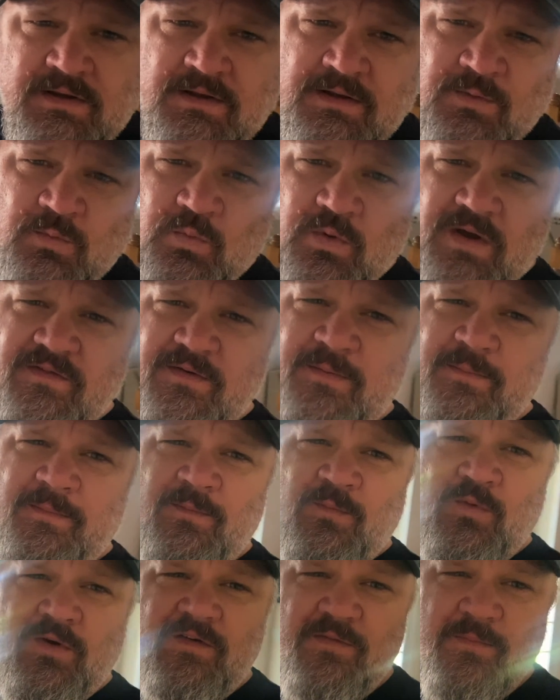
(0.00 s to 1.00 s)
we haven't
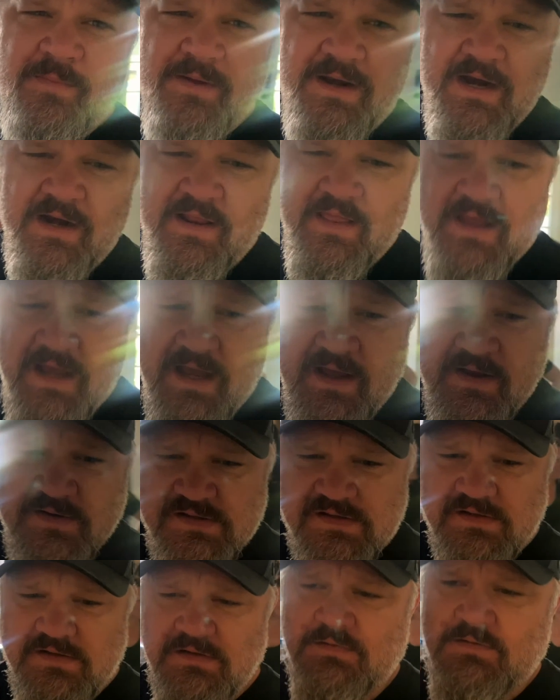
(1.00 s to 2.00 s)
like we haven't been out of the
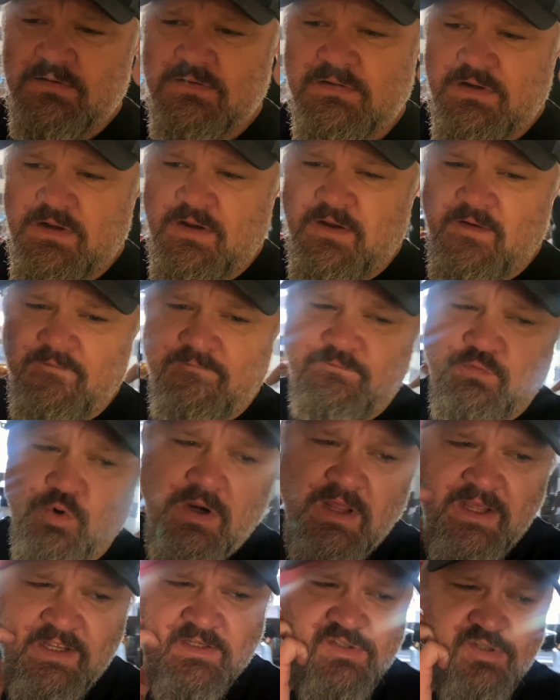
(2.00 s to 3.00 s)
house years. for
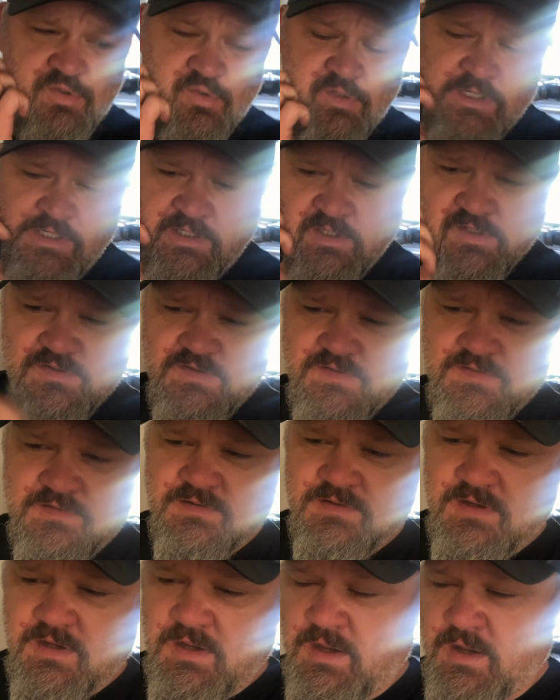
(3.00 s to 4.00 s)
like 2 years.
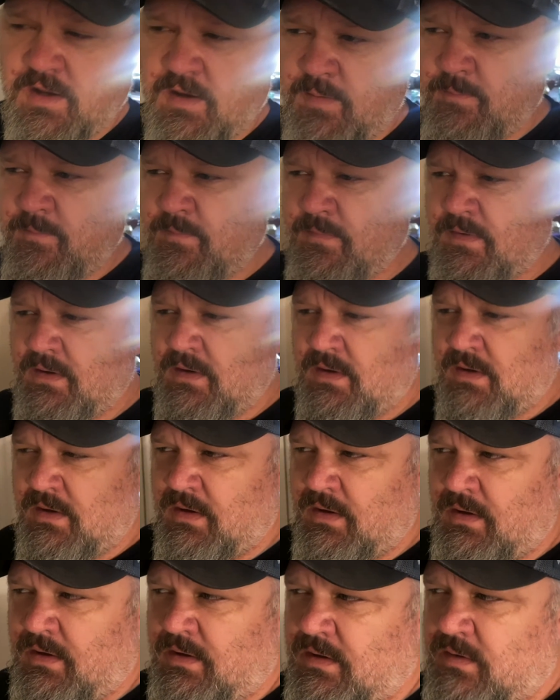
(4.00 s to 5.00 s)
Um,
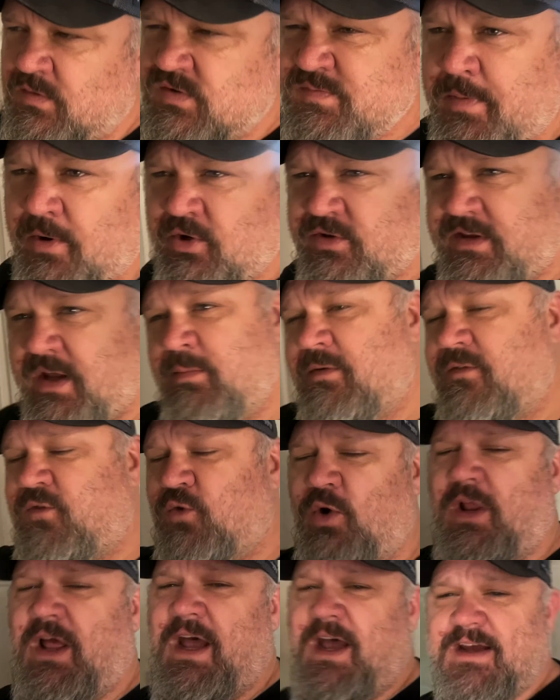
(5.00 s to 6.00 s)
it was birthday
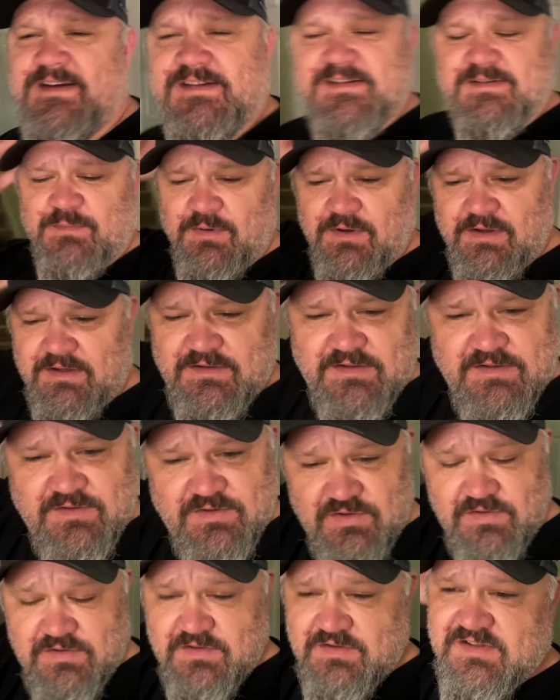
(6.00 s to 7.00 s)
before last, but
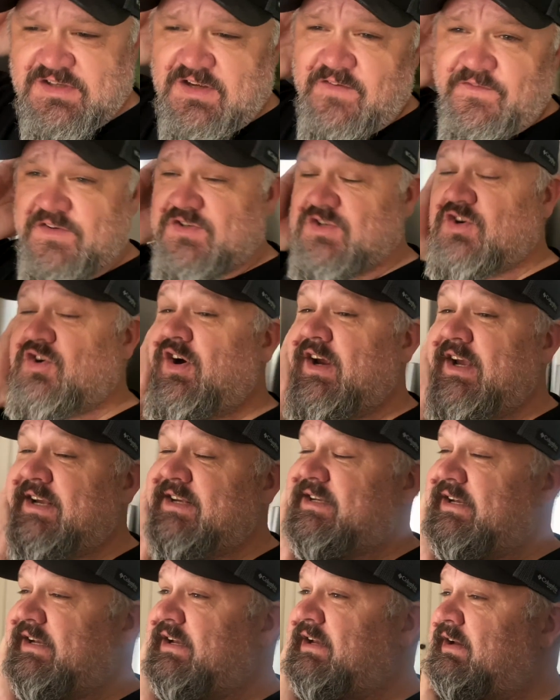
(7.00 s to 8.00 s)
stuff is
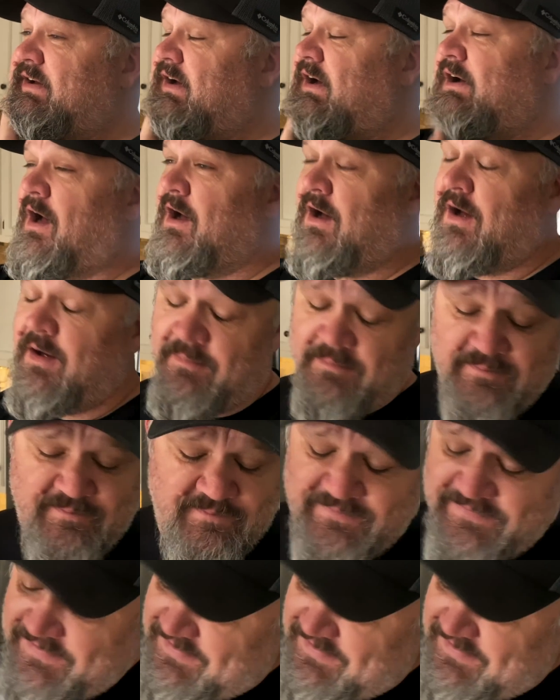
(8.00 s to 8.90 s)
crazy. Um,